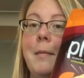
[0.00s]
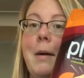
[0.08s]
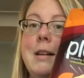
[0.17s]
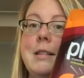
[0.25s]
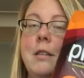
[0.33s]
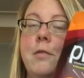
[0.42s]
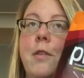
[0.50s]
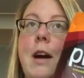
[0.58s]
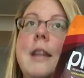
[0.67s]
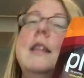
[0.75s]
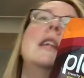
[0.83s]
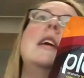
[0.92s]
I did
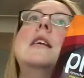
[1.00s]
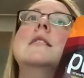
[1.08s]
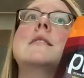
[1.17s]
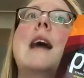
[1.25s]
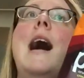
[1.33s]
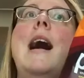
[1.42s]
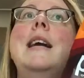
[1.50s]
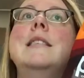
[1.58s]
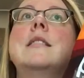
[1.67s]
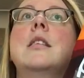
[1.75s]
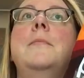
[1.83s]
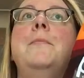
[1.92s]
find these
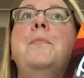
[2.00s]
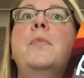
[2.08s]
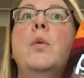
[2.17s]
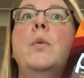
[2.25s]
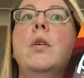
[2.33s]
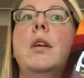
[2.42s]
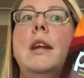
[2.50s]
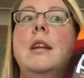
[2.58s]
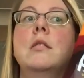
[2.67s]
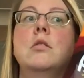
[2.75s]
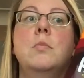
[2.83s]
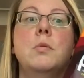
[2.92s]
at the Real
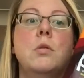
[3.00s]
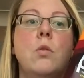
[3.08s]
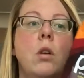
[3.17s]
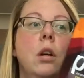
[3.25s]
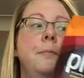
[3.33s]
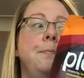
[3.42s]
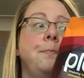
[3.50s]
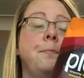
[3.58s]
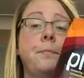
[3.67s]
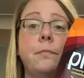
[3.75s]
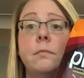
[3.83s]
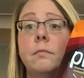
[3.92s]
Canadian Superstore
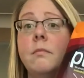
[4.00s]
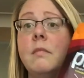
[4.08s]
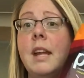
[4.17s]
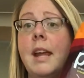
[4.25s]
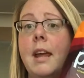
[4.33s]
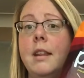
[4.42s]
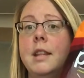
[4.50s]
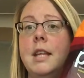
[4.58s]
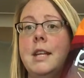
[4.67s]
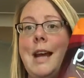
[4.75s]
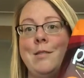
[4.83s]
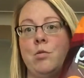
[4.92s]
in
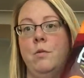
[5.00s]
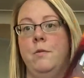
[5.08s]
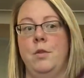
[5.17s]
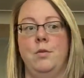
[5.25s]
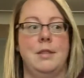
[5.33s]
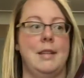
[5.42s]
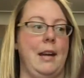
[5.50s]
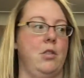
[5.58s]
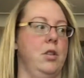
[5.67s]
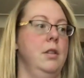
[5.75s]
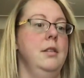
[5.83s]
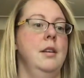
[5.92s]
the natural foods
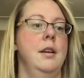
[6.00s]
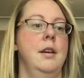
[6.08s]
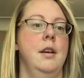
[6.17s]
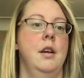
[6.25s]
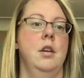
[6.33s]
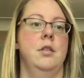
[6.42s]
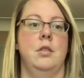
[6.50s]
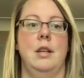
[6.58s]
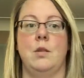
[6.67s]
section. So